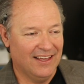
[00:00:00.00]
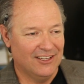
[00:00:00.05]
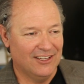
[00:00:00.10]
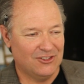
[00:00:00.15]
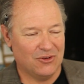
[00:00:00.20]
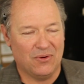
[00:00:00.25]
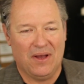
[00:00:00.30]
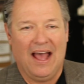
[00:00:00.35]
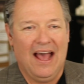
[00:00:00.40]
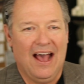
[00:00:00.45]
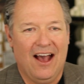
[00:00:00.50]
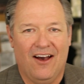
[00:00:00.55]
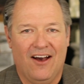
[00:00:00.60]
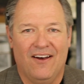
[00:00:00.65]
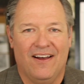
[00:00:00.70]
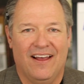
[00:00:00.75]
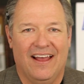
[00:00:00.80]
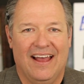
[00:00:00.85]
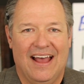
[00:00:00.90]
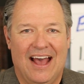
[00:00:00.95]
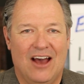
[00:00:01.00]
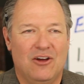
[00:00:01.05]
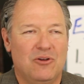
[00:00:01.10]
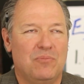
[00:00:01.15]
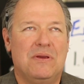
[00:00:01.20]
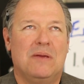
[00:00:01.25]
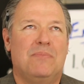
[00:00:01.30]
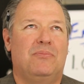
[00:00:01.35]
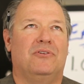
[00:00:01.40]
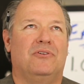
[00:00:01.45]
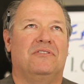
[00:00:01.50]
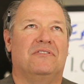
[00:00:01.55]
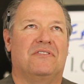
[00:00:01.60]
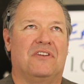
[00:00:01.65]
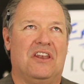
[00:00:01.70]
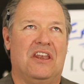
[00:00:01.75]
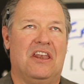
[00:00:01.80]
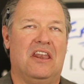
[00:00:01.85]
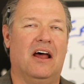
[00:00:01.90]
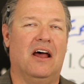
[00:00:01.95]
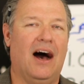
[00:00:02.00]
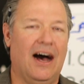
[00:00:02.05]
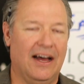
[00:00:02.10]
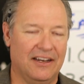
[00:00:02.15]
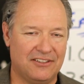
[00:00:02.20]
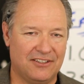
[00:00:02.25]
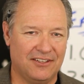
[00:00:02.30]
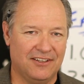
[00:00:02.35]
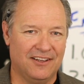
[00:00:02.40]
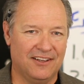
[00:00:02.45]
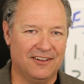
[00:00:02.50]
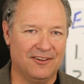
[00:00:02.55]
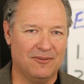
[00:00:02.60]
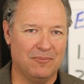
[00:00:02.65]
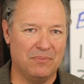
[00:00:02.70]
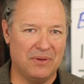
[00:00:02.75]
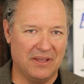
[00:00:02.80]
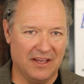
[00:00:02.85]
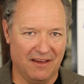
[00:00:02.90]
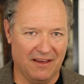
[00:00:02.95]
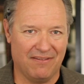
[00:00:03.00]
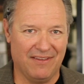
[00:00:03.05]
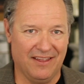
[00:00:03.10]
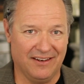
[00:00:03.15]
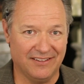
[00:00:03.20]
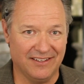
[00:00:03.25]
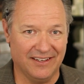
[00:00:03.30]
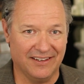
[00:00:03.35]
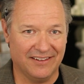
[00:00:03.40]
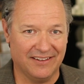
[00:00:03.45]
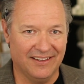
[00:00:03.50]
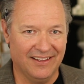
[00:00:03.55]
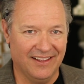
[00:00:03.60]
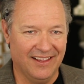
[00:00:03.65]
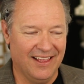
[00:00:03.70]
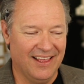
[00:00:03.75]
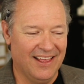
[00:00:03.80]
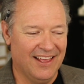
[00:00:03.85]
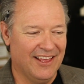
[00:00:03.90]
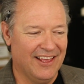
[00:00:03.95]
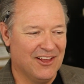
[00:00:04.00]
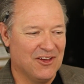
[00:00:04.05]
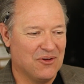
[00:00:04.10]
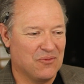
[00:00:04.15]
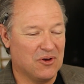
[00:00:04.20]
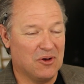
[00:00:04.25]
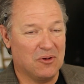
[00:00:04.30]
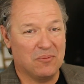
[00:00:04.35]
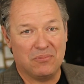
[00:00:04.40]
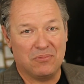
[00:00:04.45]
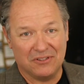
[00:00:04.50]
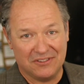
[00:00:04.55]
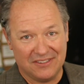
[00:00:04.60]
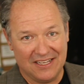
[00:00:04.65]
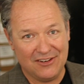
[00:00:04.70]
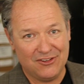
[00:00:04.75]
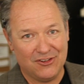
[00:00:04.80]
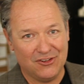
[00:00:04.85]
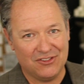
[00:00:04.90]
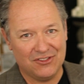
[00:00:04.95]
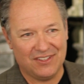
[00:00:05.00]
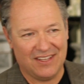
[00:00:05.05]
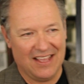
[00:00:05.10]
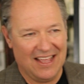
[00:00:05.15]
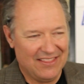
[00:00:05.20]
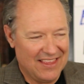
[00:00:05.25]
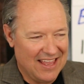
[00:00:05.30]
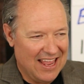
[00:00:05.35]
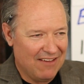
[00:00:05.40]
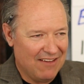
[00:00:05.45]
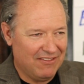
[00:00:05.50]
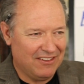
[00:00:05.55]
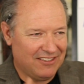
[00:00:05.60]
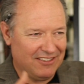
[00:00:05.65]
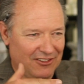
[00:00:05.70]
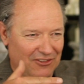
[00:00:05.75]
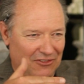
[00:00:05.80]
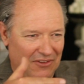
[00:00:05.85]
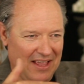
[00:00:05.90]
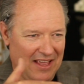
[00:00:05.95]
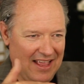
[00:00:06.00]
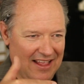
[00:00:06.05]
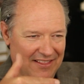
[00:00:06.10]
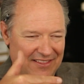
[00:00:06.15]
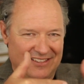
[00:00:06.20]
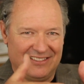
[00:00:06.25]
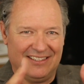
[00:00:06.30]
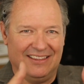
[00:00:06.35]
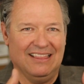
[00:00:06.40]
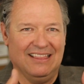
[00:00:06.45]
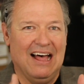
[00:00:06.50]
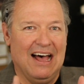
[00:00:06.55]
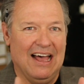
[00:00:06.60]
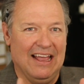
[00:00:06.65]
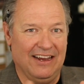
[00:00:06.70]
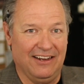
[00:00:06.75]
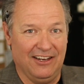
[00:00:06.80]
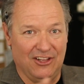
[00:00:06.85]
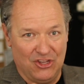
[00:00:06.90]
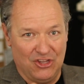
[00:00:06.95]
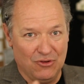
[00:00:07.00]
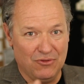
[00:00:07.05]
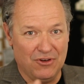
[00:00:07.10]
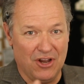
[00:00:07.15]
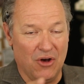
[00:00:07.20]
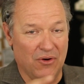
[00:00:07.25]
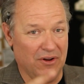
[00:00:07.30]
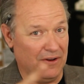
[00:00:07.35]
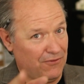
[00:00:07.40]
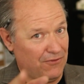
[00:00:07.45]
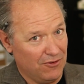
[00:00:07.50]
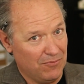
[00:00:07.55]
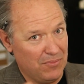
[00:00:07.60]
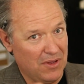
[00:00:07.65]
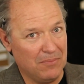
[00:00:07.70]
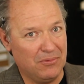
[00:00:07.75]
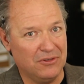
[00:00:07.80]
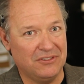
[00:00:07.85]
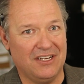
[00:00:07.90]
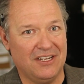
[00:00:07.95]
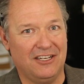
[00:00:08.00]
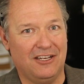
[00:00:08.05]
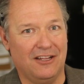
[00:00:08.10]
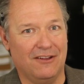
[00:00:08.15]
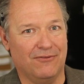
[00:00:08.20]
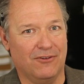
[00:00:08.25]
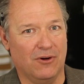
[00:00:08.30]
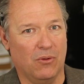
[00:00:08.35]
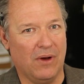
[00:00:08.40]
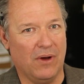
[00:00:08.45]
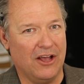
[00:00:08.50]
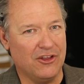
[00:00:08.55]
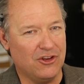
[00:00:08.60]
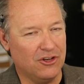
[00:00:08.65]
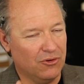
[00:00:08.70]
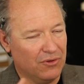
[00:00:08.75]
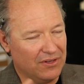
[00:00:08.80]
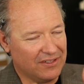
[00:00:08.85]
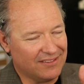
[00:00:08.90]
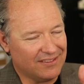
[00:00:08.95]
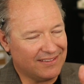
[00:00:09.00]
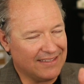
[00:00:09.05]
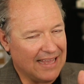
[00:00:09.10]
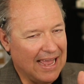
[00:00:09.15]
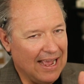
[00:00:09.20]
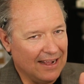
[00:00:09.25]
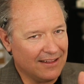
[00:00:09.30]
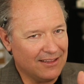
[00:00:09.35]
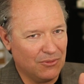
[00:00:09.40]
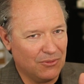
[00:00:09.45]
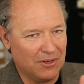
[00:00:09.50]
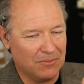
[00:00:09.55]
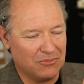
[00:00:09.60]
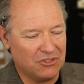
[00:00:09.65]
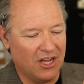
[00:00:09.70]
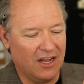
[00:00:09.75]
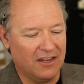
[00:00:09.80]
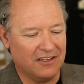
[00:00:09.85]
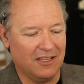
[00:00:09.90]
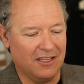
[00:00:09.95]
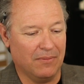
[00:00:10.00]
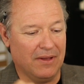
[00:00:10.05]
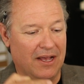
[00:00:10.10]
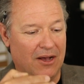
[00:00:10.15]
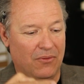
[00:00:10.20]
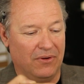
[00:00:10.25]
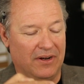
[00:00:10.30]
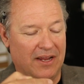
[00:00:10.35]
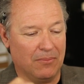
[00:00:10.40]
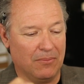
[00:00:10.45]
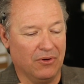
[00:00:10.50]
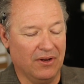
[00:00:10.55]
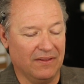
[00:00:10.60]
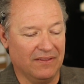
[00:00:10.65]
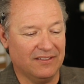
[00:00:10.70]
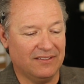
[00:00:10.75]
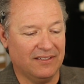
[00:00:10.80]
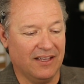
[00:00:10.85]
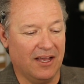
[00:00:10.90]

So how, how do people not be authentic? Well, presenters, they have this little, this line, and you know it. If you've been presenting for a while, you know exactly what I'm talking about when I bring this